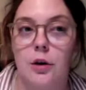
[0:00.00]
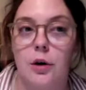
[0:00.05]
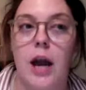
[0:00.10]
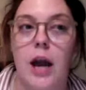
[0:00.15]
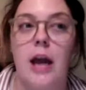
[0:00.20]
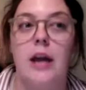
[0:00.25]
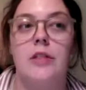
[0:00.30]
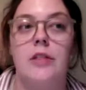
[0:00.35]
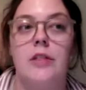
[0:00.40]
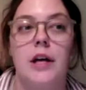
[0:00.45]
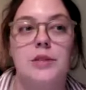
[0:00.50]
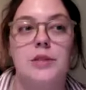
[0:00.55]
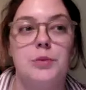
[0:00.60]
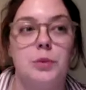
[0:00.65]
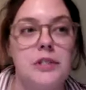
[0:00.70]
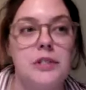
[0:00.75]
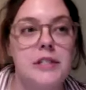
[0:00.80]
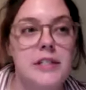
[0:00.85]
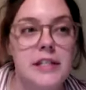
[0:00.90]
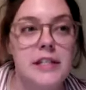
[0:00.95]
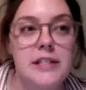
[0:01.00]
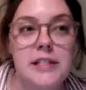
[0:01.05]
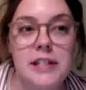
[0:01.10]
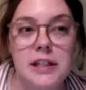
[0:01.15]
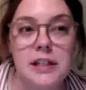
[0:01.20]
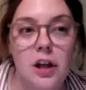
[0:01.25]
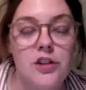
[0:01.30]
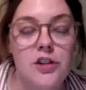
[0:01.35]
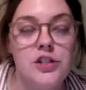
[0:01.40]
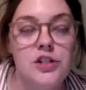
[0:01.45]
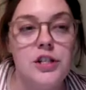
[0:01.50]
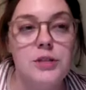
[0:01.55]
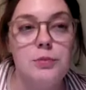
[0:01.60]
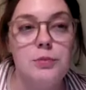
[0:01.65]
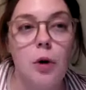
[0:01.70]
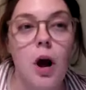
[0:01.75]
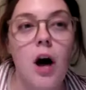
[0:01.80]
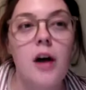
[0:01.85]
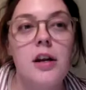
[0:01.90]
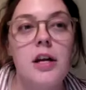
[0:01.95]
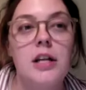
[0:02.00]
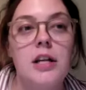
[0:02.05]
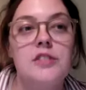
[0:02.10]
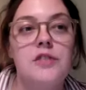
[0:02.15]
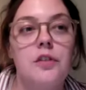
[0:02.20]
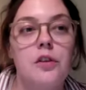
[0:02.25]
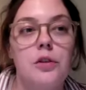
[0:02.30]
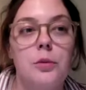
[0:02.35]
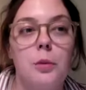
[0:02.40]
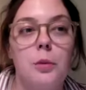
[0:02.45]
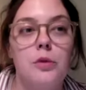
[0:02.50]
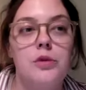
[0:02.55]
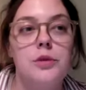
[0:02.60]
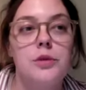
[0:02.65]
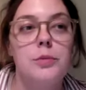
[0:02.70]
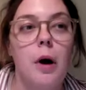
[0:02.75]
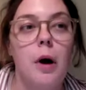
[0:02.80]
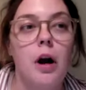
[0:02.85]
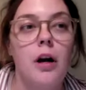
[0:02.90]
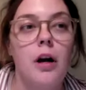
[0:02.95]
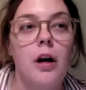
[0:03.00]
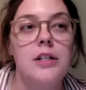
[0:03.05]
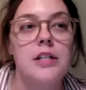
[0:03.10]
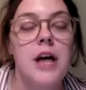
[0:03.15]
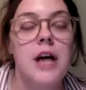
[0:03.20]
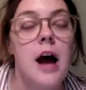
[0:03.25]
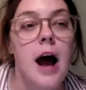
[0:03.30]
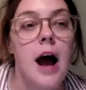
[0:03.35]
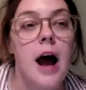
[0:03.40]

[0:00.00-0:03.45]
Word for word: Okay. That's when Scentsy launches products for the most part.